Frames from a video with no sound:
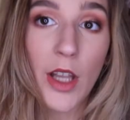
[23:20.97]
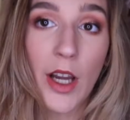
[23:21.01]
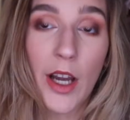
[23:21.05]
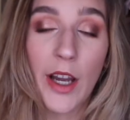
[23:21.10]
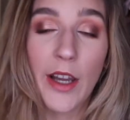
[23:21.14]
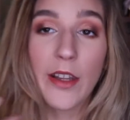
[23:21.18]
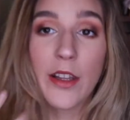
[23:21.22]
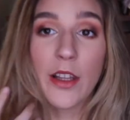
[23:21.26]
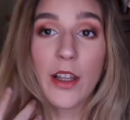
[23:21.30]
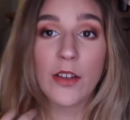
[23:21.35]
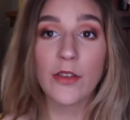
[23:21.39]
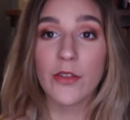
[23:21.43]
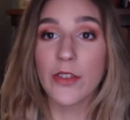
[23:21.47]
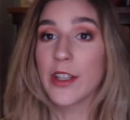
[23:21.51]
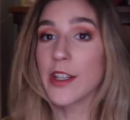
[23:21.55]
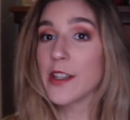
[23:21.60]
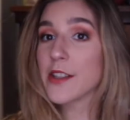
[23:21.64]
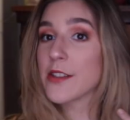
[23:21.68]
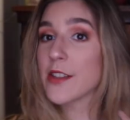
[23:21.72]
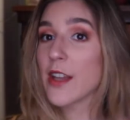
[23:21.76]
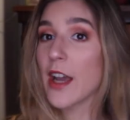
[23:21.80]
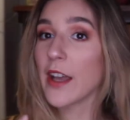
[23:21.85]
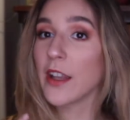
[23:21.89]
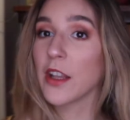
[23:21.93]
I love
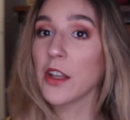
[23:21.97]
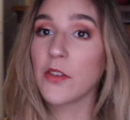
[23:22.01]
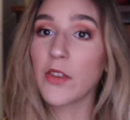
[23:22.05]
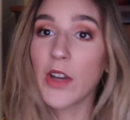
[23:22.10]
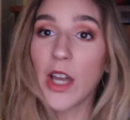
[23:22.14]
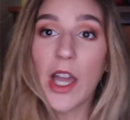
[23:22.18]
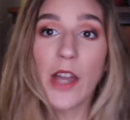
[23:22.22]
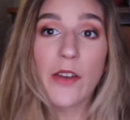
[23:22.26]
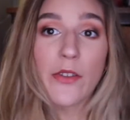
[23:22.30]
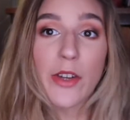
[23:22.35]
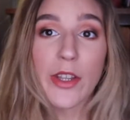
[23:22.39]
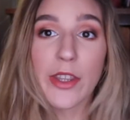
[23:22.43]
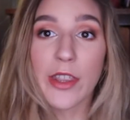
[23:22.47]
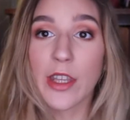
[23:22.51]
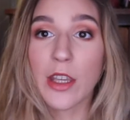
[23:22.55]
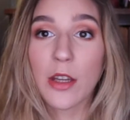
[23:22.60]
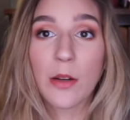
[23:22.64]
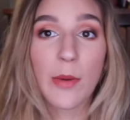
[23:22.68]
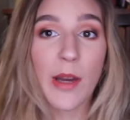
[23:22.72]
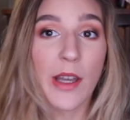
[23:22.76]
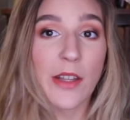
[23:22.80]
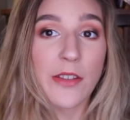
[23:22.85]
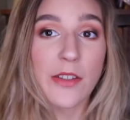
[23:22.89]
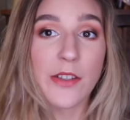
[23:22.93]
this. I love everything
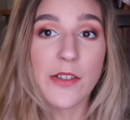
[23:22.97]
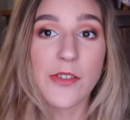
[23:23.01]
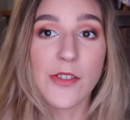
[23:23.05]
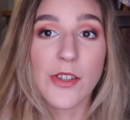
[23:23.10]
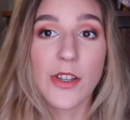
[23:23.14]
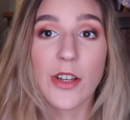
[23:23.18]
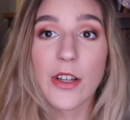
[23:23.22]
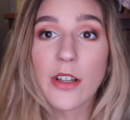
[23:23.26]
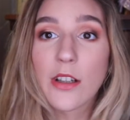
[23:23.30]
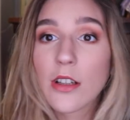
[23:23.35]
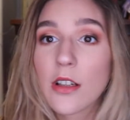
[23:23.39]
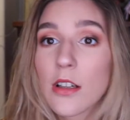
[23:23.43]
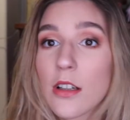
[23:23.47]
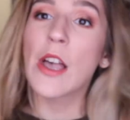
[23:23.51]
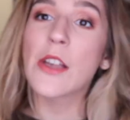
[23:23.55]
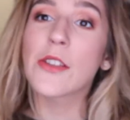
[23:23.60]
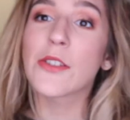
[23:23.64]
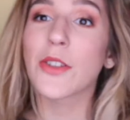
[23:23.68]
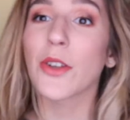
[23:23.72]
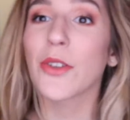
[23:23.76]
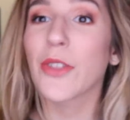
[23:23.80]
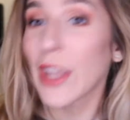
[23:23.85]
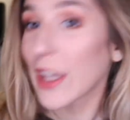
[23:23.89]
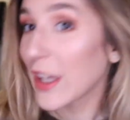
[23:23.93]
about this look.
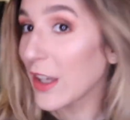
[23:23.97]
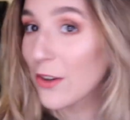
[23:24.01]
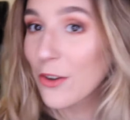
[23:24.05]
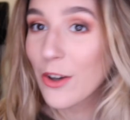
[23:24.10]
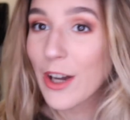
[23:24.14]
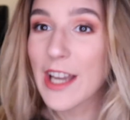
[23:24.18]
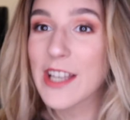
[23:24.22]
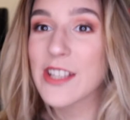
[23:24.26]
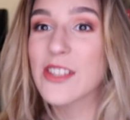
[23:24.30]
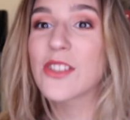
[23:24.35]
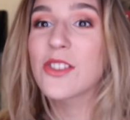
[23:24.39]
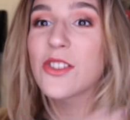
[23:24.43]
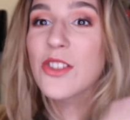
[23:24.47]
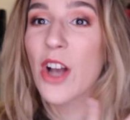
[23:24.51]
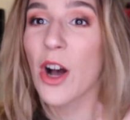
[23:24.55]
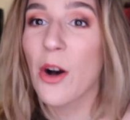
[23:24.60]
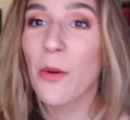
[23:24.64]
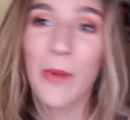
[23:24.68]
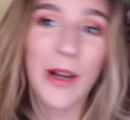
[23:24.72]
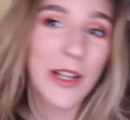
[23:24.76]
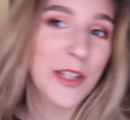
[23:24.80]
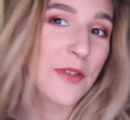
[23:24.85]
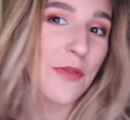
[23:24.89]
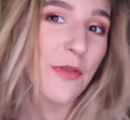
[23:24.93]
So thank you guys
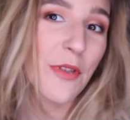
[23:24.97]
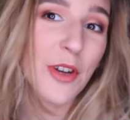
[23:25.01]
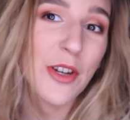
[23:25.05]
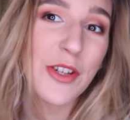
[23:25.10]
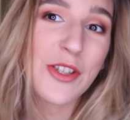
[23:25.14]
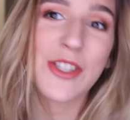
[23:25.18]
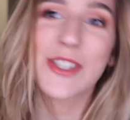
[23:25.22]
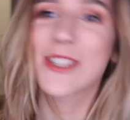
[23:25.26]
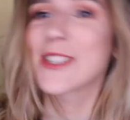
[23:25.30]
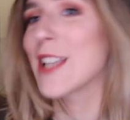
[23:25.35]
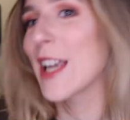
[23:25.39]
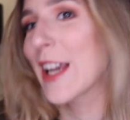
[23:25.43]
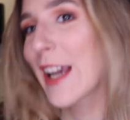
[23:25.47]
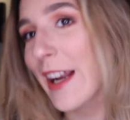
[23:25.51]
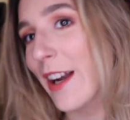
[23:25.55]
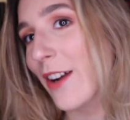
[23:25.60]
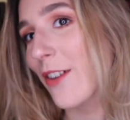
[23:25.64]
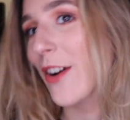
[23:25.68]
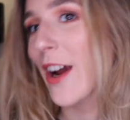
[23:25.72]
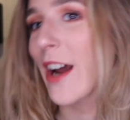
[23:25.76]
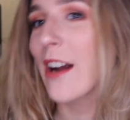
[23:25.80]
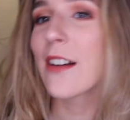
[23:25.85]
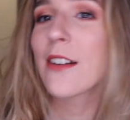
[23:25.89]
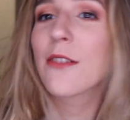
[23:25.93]
so much for sticking
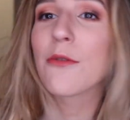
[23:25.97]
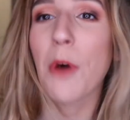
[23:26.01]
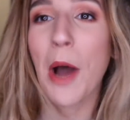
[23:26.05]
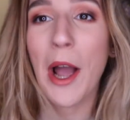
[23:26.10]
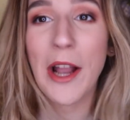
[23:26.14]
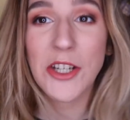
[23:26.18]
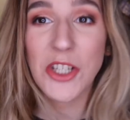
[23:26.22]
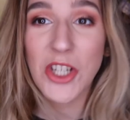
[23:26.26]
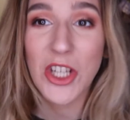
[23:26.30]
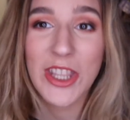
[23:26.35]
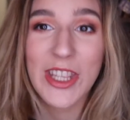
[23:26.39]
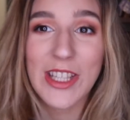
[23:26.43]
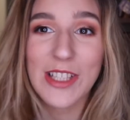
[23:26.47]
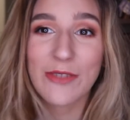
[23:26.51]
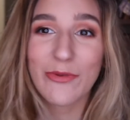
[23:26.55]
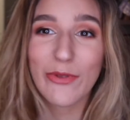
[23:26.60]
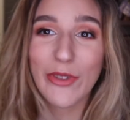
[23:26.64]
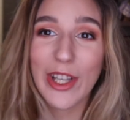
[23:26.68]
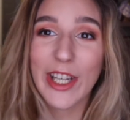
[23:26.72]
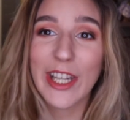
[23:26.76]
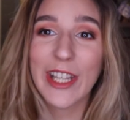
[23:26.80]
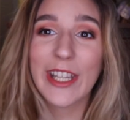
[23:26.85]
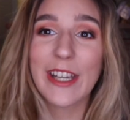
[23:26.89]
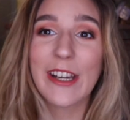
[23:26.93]
around and watching this
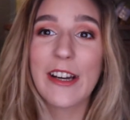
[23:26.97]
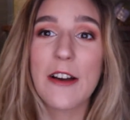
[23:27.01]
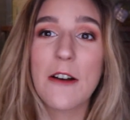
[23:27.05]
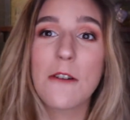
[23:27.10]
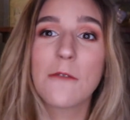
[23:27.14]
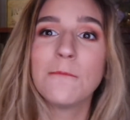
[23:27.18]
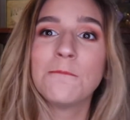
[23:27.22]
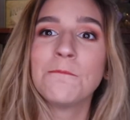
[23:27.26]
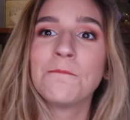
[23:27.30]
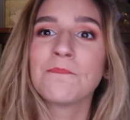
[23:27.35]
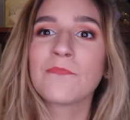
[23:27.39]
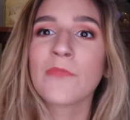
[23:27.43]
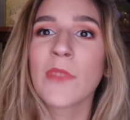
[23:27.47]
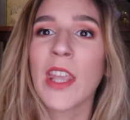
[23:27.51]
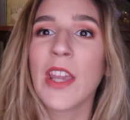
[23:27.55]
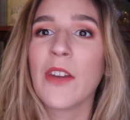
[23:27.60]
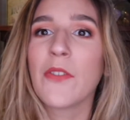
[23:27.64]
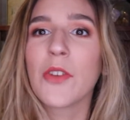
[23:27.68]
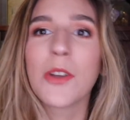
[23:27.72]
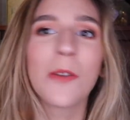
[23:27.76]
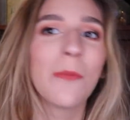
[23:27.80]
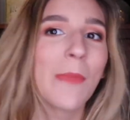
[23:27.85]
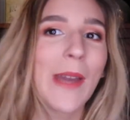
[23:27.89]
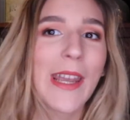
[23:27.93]
video.
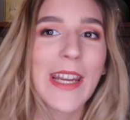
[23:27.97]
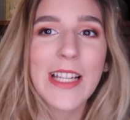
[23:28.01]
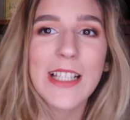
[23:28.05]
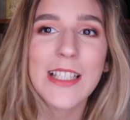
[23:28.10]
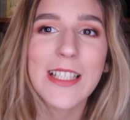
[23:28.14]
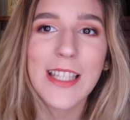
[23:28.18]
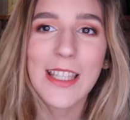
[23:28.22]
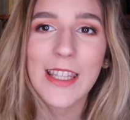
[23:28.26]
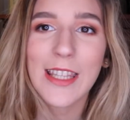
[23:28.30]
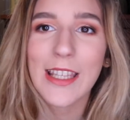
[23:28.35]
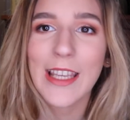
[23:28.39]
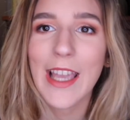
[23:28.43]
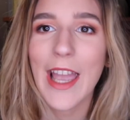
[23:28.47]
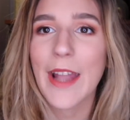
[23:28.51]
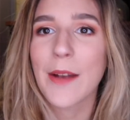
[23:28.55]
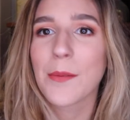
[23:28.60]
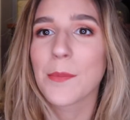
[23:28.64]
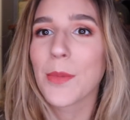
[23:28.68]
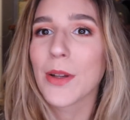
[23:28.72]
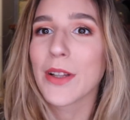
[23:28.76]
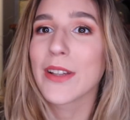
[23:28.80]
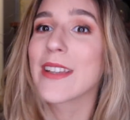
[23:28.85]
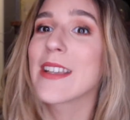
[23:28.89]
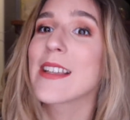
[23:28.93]
If you made it to the
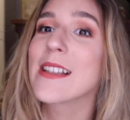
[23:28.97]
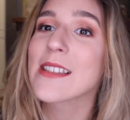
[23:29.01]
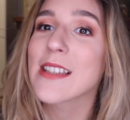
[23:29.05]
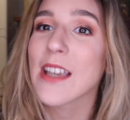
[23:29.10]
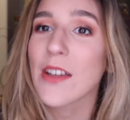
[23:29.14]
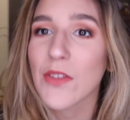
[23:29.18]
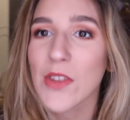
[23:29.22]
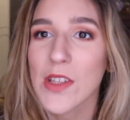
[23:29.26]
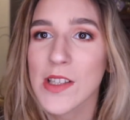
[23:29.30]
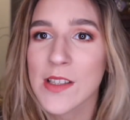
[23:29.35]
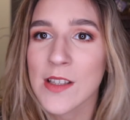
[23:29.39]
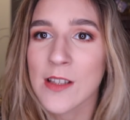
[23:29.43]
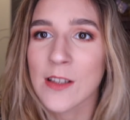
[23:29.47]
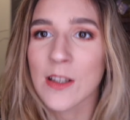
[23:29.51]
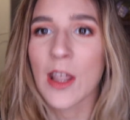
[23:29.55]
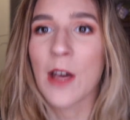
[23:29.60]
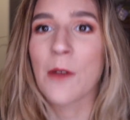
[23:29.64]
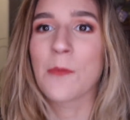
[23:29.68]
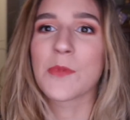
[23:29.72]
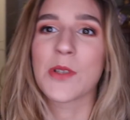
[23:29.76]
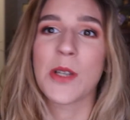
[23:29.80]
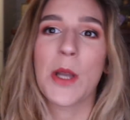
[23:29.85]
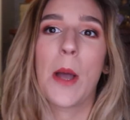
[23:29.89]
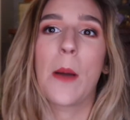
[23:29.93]
end, please give this a
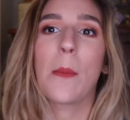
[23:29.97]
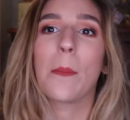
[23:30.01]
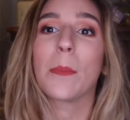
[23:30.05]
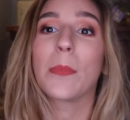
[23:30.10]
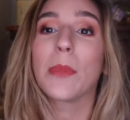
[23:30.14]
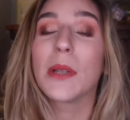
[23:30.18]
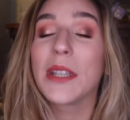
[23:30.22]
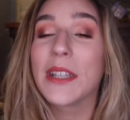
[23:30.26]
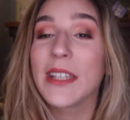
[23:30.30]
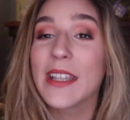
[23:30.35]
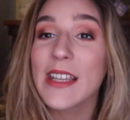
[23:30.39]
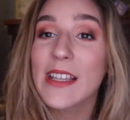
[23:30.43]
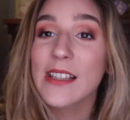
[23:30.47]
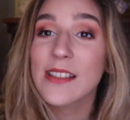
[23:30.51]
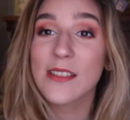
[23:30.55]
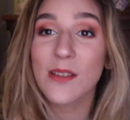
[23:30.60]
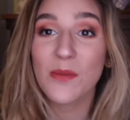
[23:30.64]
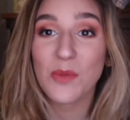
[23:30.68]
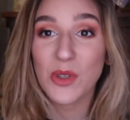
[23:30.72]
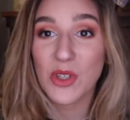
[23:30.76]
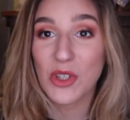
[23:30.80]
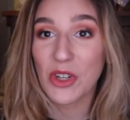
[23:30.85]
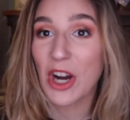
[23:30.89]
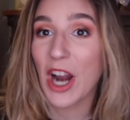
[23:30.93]
thumbs up. Please
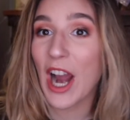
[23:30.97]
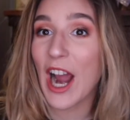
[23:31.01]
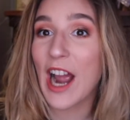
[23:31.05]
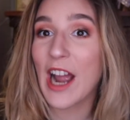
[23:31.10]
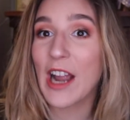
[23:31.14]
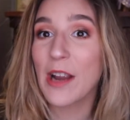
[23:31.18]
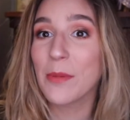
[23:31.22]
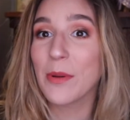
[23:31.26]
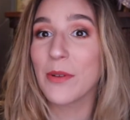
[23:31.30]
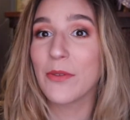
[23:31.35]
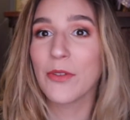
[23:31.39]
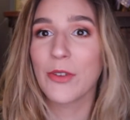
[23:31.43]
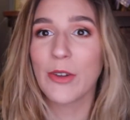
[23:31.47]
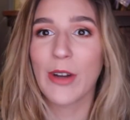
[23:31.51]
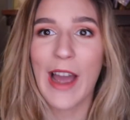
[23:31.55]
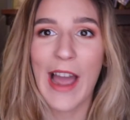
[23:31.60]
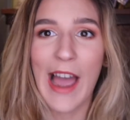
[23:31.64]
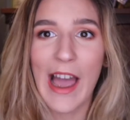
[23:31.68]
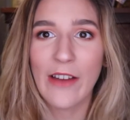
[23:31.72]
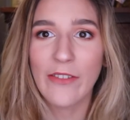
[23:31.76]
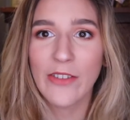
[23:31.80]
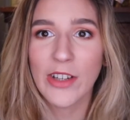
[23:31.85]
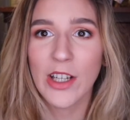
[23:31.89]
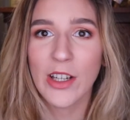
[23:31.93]
subscribe if you
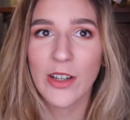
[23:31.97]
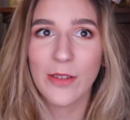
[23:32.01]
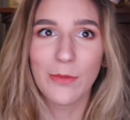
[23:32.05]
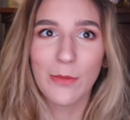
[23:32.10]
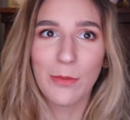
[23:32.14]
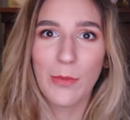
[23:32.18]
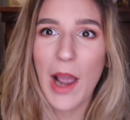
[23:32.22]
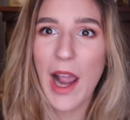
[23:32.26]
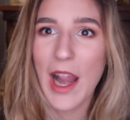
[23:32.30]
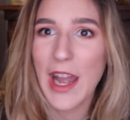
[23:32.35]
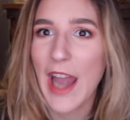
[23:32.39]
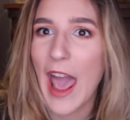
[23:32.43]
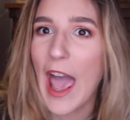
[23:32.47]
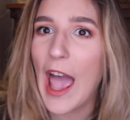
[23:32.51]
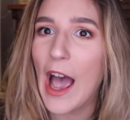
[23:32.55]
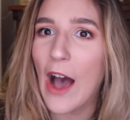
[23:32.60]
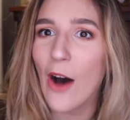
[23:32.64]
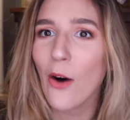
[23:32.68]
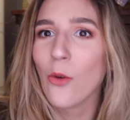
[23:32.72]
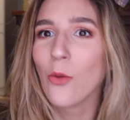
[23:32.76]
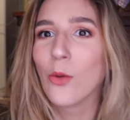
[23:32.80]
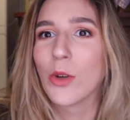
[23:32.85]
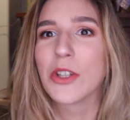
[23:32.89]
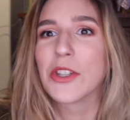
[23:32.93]
haven't by
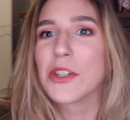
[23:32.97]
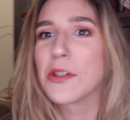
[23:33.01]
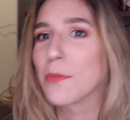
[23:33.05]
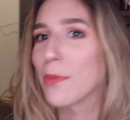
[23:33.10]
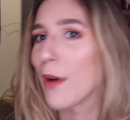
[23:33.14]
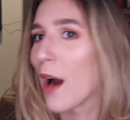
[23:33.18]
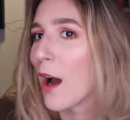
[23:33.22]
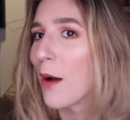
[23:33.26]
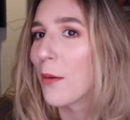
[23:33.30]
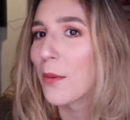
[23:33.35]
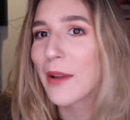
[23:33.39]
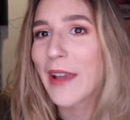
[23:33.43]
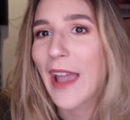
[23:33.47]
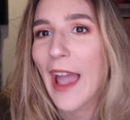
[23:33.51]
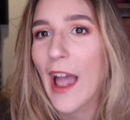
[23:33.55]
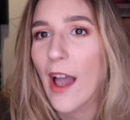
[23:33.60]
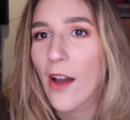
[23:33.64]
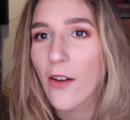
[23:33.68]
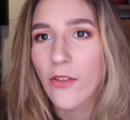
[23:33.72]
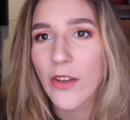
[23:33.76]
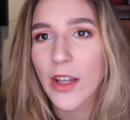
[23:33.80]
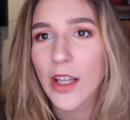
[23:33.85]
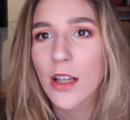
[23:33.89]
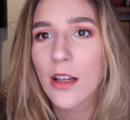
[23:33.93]
now, which you probably
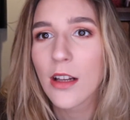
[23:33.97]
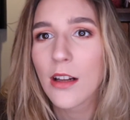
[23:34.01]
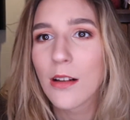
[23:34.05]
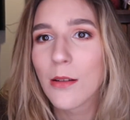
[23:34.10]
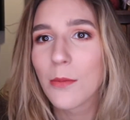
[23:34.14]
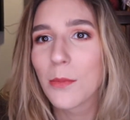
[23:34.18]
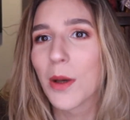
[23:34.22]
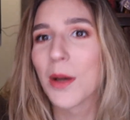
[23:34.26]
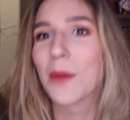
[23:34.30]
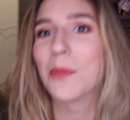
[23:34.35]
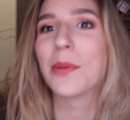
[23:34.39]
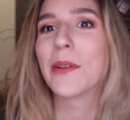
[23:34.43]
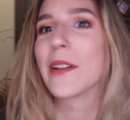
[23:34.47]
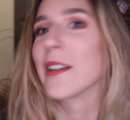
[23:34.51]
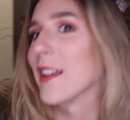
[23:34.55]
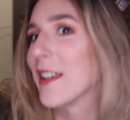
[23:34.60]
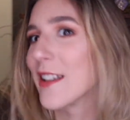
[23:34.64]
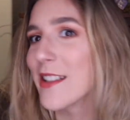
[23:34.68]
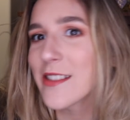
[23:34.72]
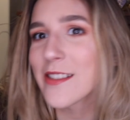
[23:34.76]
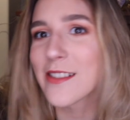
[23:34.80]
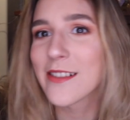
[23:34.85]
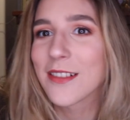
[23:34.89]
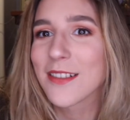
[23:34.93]
haven't, but
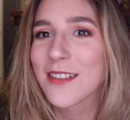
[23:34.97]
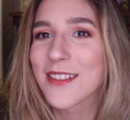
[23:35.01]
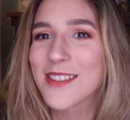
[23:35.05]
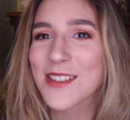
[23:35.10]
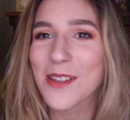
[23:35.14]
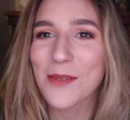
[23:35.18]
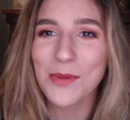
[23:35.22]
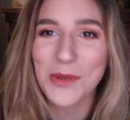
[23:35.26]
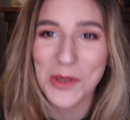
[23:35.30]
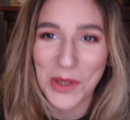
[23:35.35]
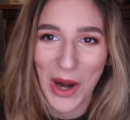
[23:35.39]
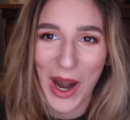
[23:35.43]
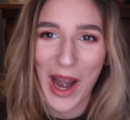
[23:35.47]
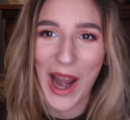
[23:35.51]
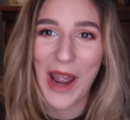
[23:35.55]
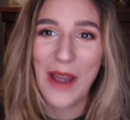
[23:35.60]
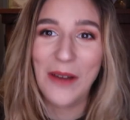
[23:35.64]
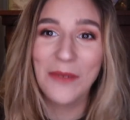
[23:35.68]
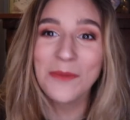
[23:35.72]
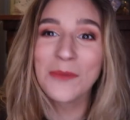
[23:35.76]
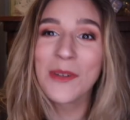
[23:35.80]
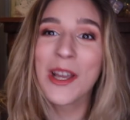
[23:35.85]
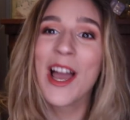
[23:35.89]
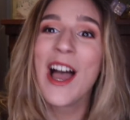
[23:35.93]
please subscribe.